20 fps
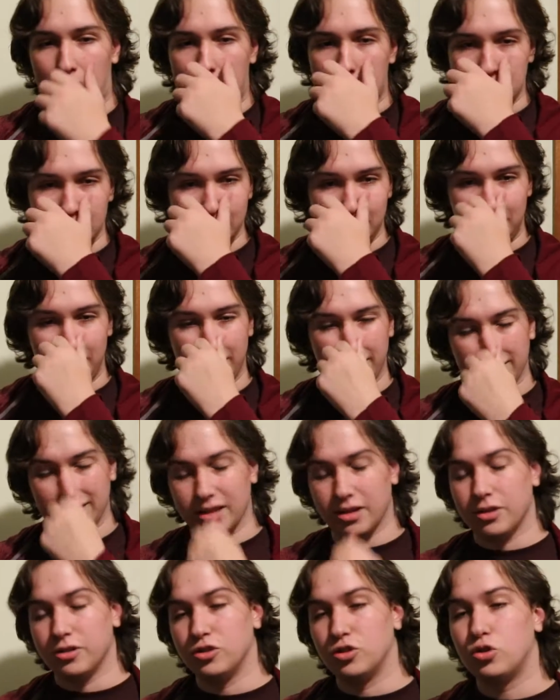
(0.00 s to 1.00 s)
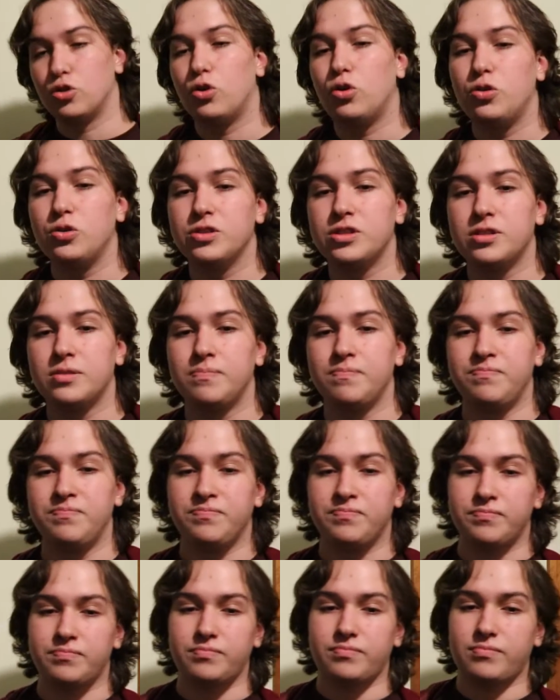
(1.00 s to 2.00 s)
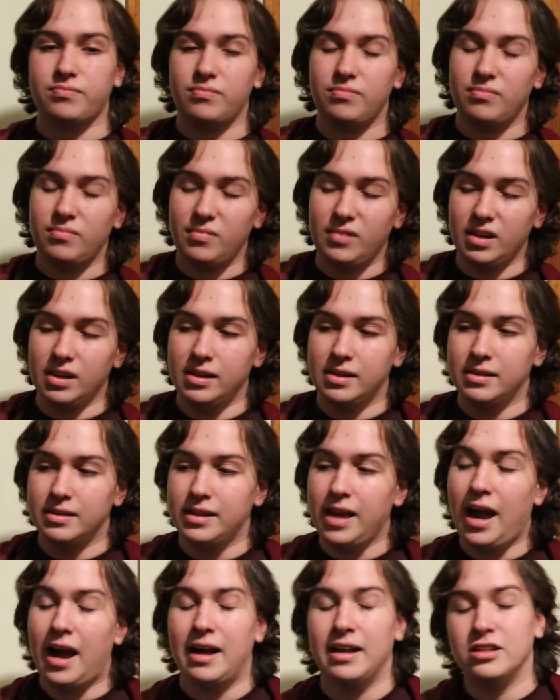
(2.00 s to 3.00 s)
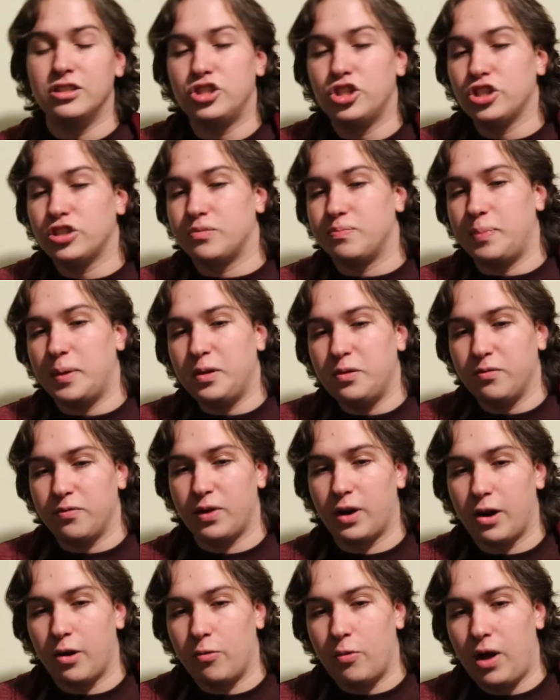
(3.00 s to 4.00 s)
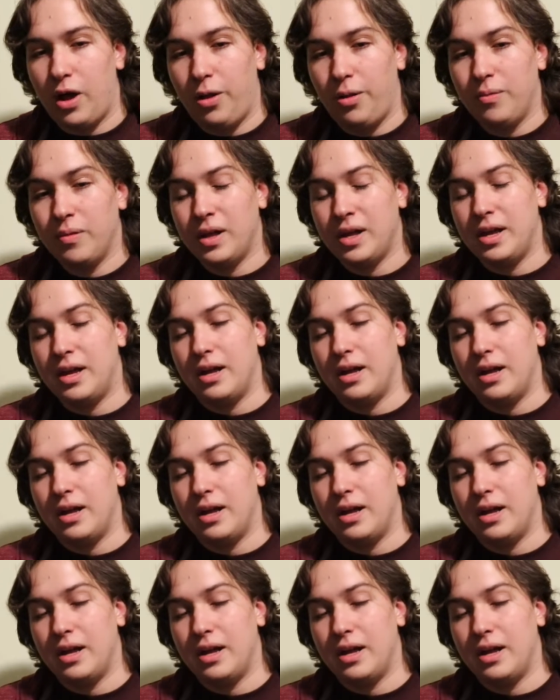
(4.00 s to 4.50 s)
and learning the controls. Yeah, it's just built very well.